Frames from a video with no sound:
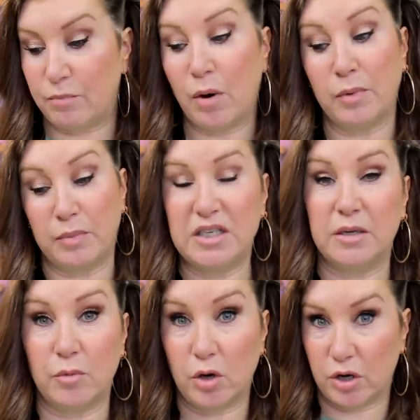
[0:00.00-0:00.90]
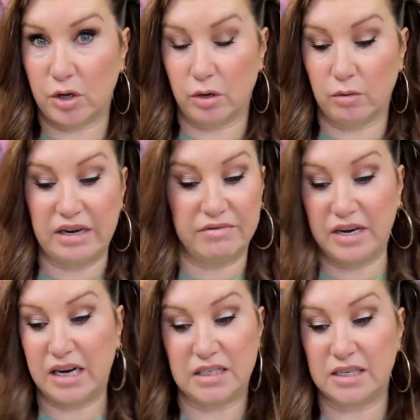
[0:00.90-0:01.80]
probably some Moroccan oil
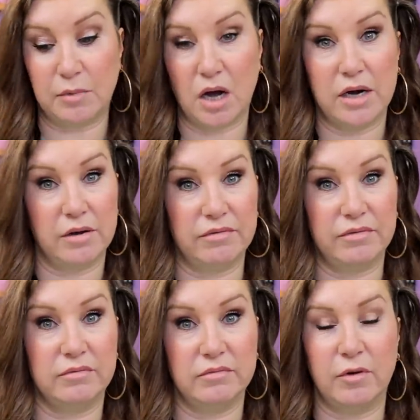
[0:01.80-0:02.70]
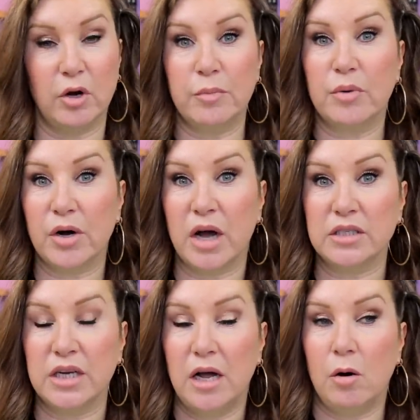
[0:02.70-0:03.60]
leave-in and some kind of volume
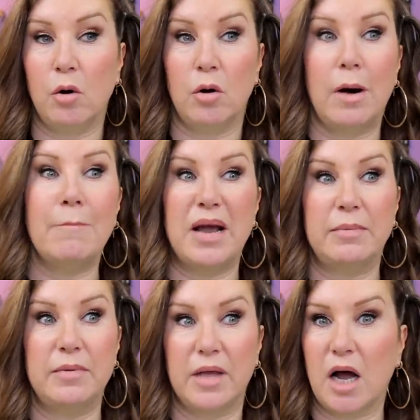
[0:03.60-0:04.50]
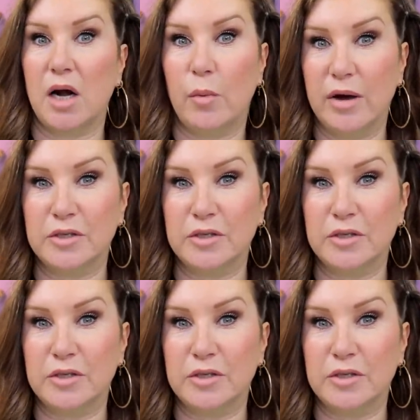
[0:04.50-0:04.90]
product or maybe the Colour Wow